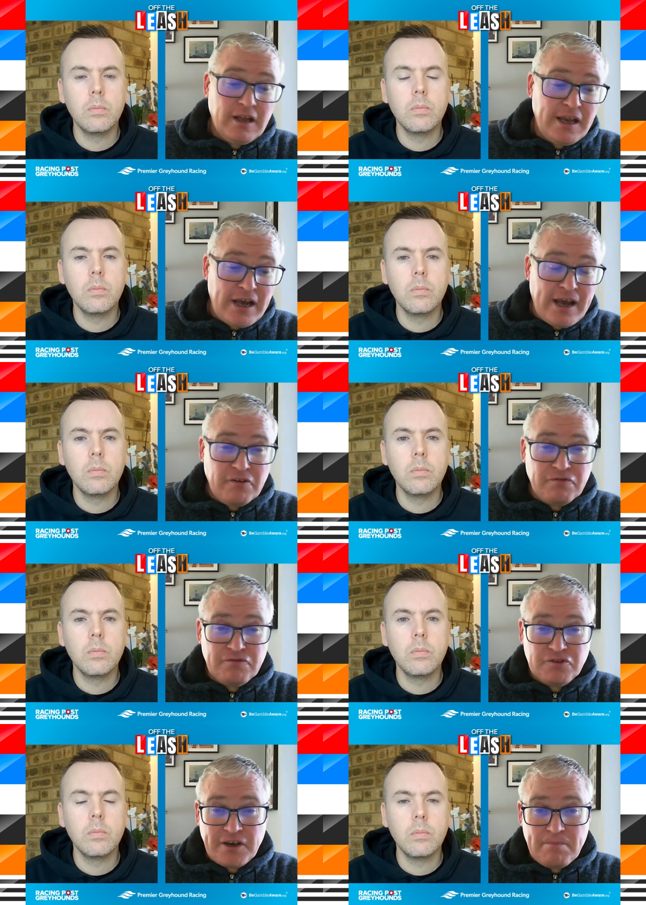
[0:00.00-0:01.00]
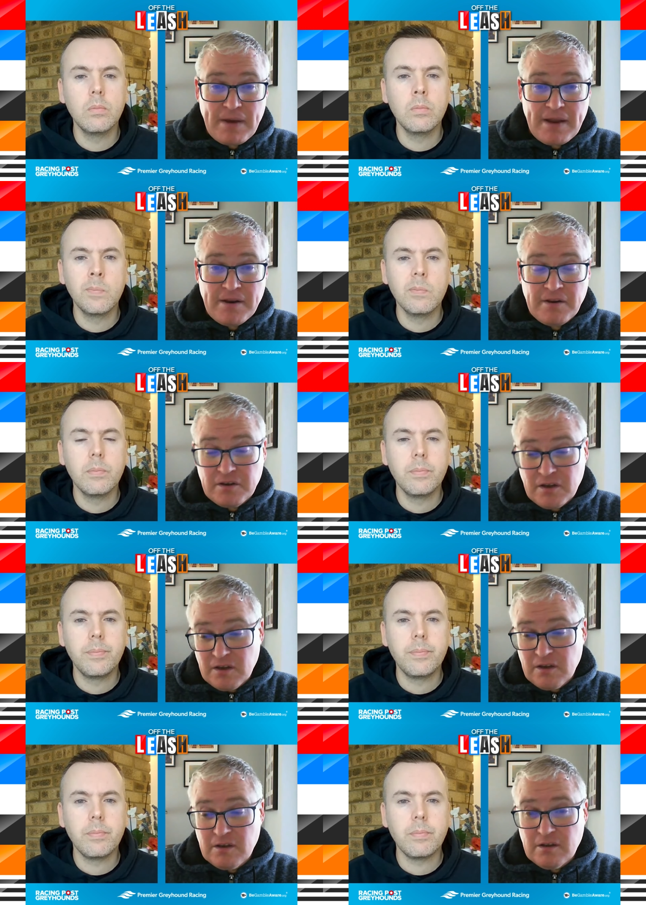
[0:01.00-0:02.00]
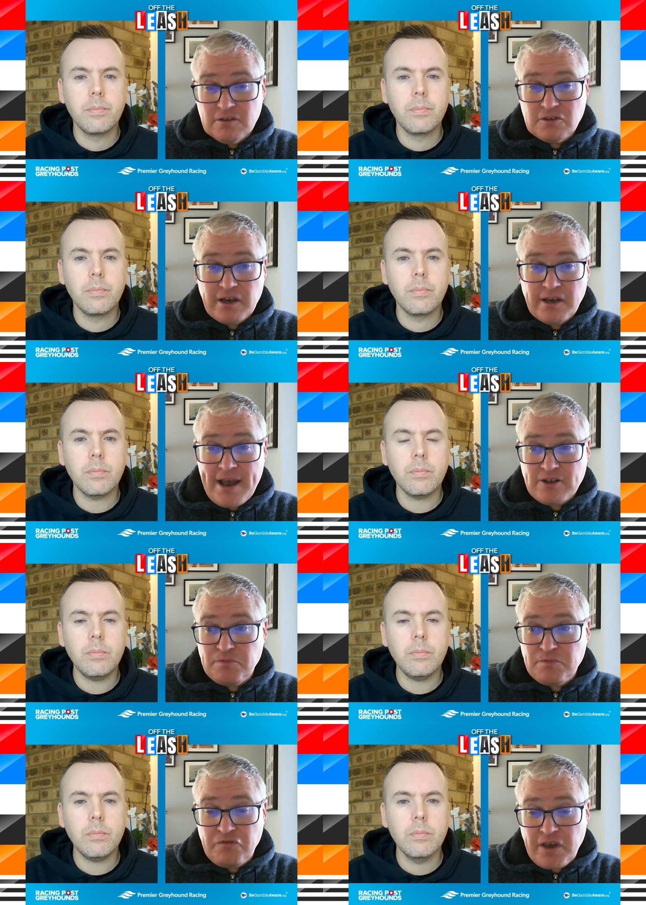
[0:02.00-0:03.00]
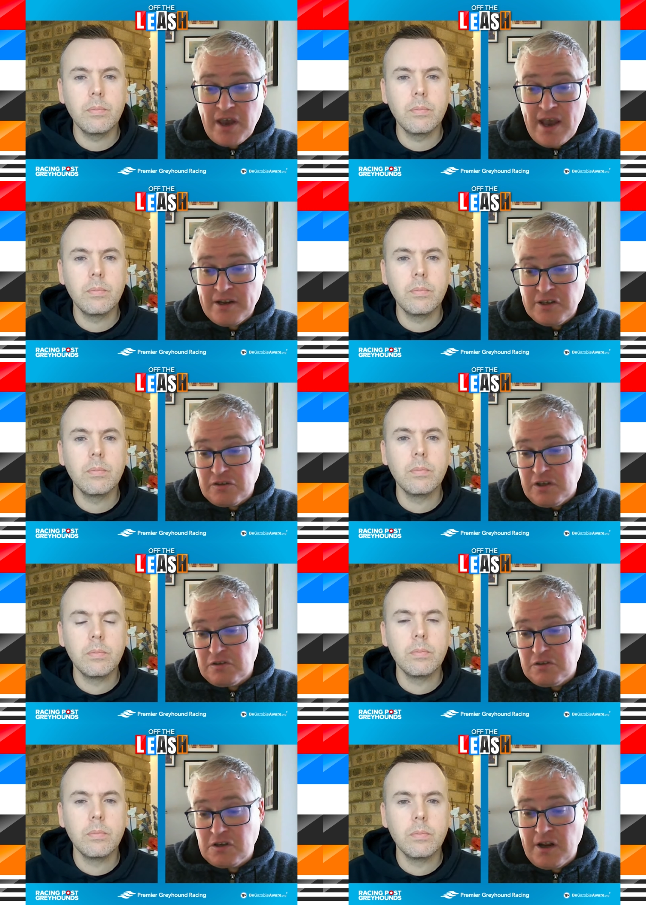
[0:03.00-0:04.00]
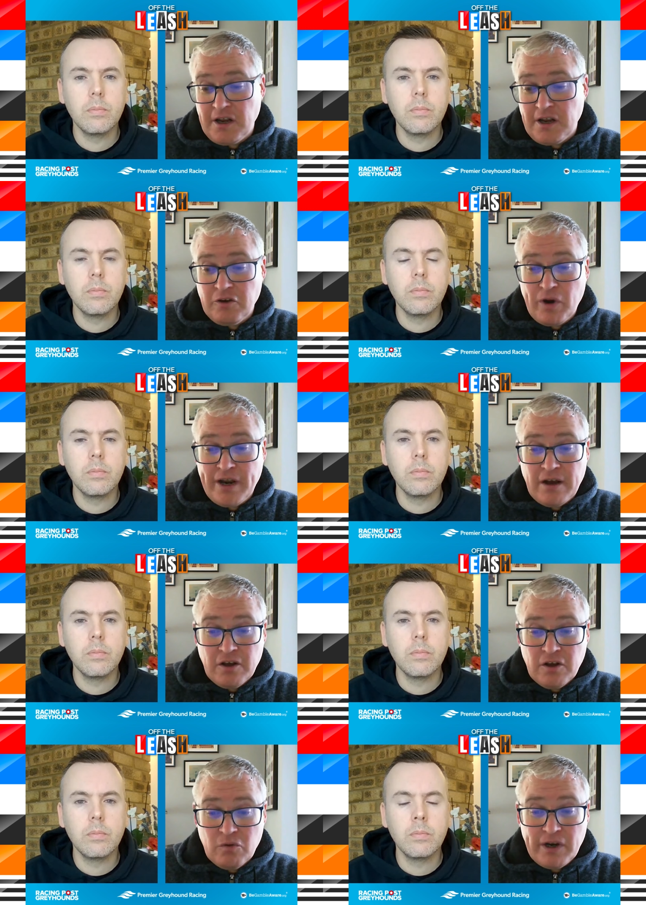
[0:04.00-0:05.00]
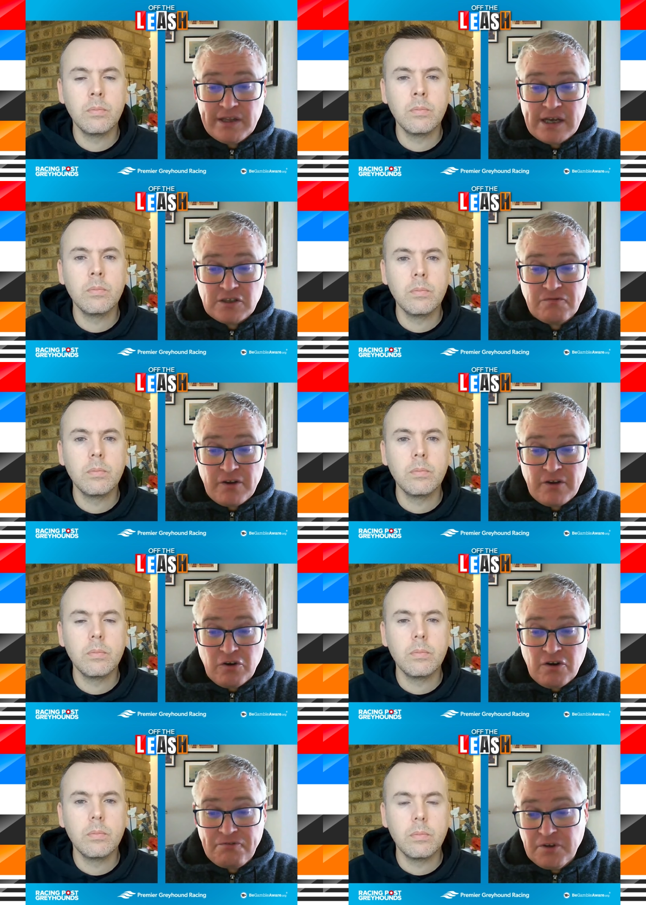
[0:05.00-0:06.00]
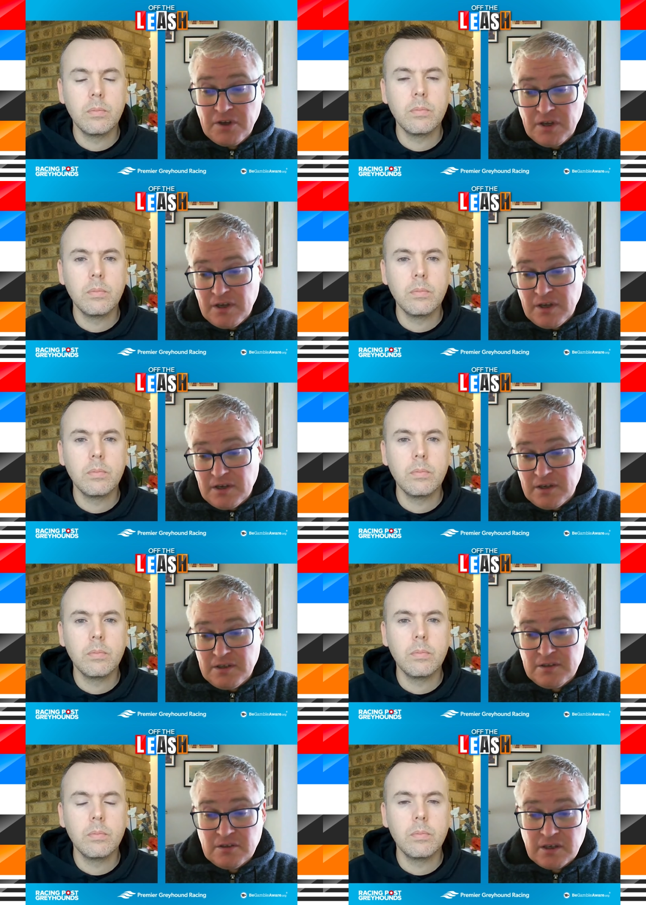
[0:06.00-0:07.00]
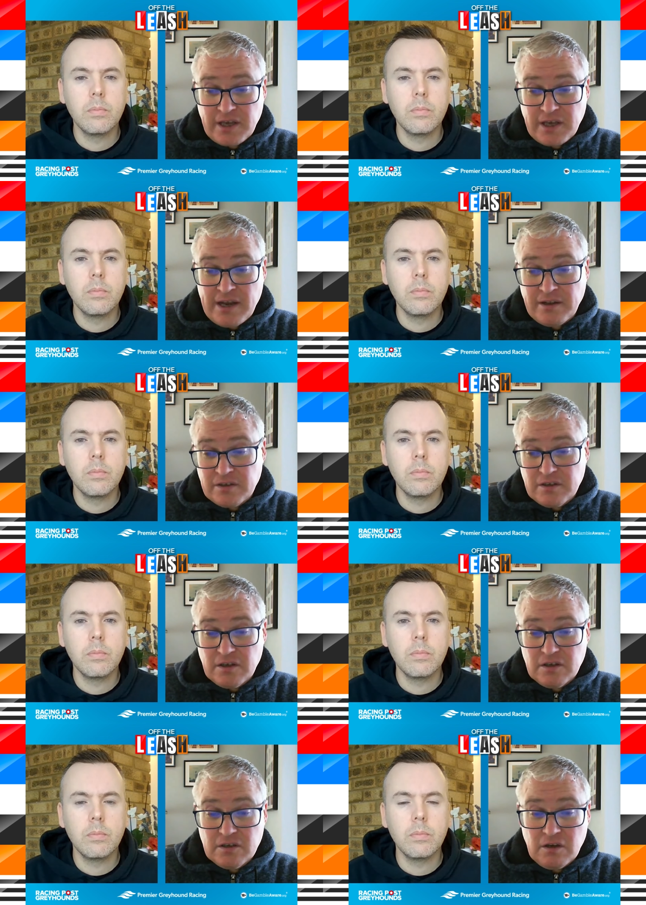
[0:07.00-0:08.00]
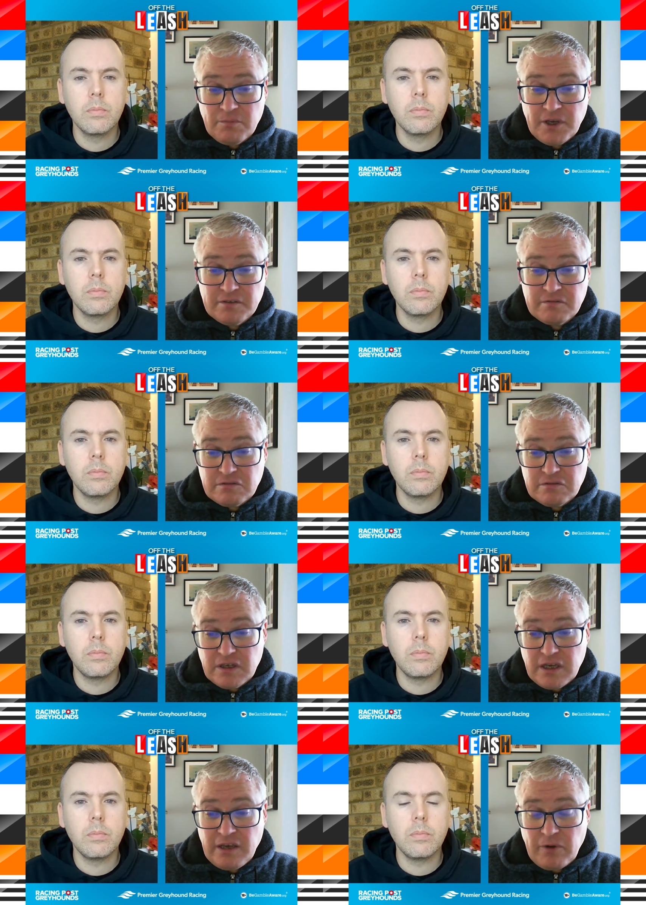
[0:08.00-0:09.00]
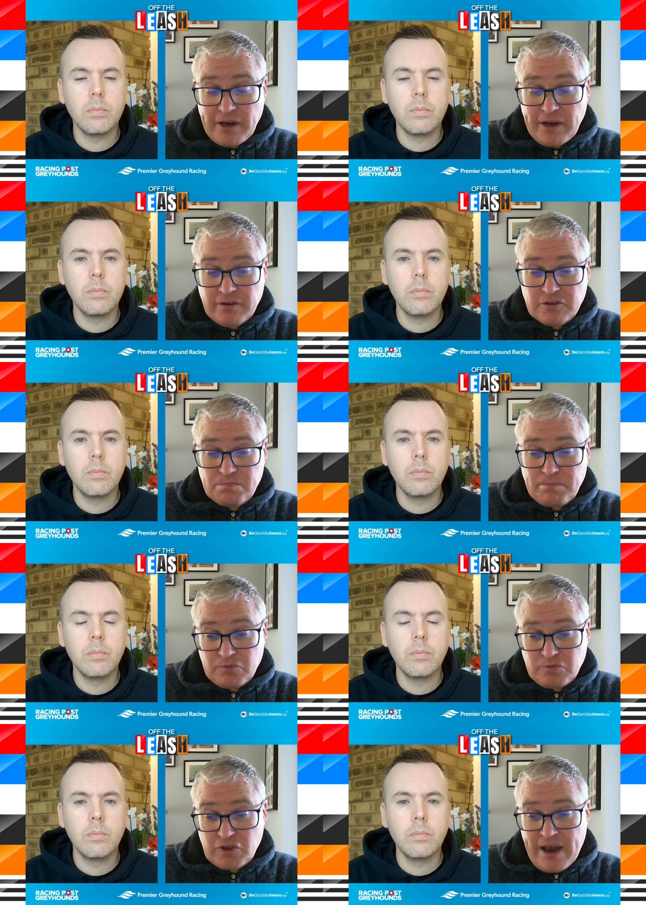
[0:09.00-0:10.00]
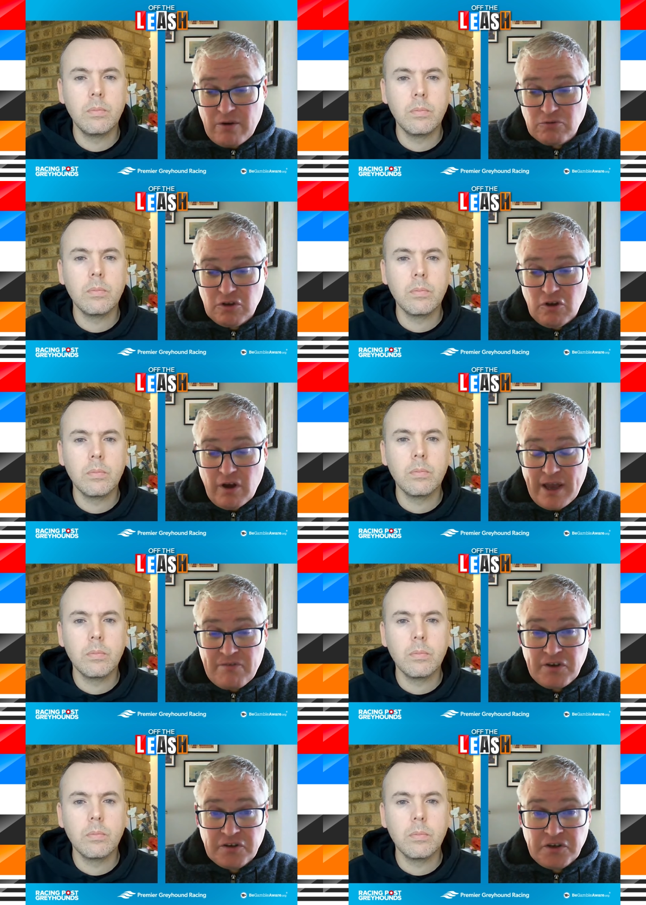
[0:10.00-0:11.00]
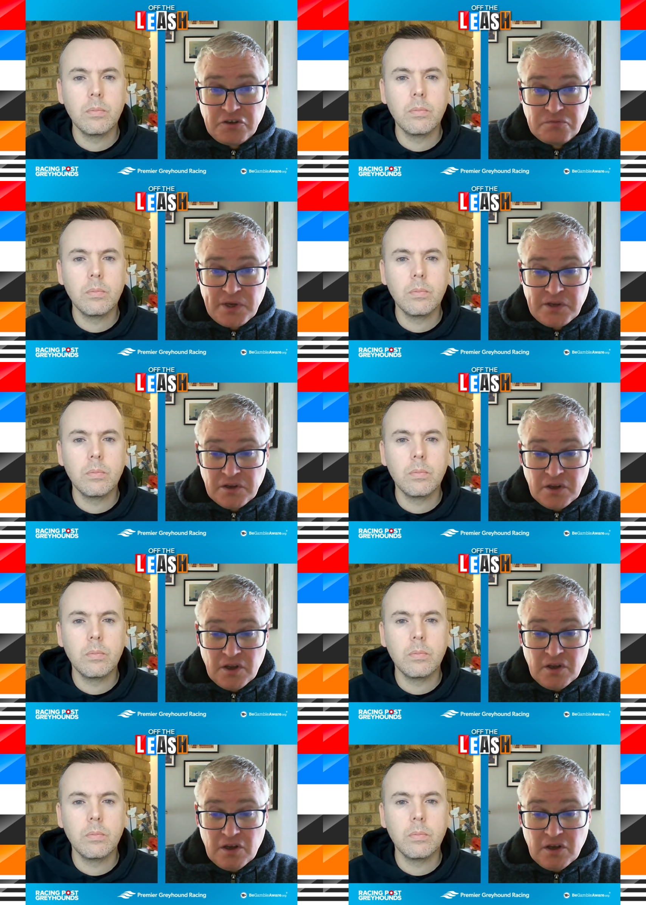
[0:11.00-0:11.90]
Speaker 1: lead out the second bend, and say, catch me if you can. He's clearly a winner when he does front off. And again, I mean, he went to Scales a lot heavier than he's been